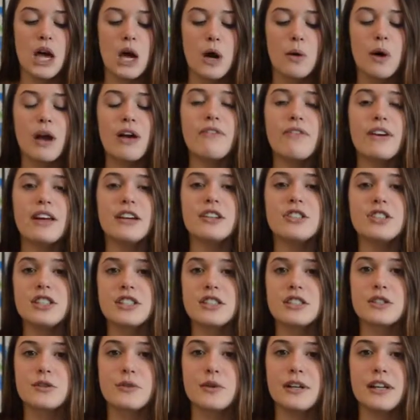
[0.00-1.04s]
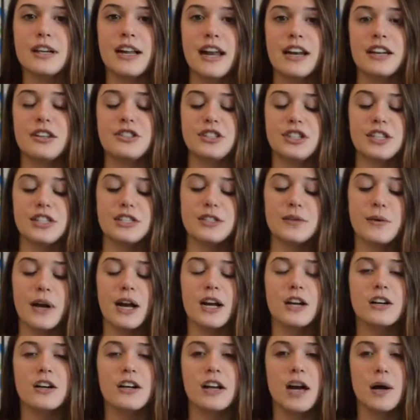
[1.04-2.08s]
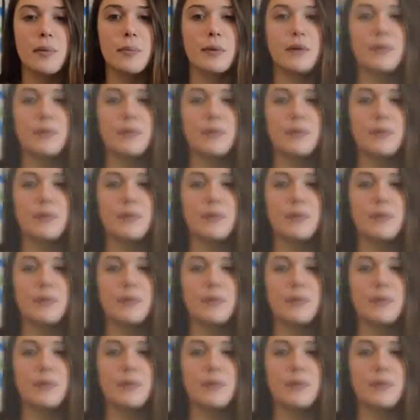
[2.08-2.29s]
Wave energy is green energy, so it could help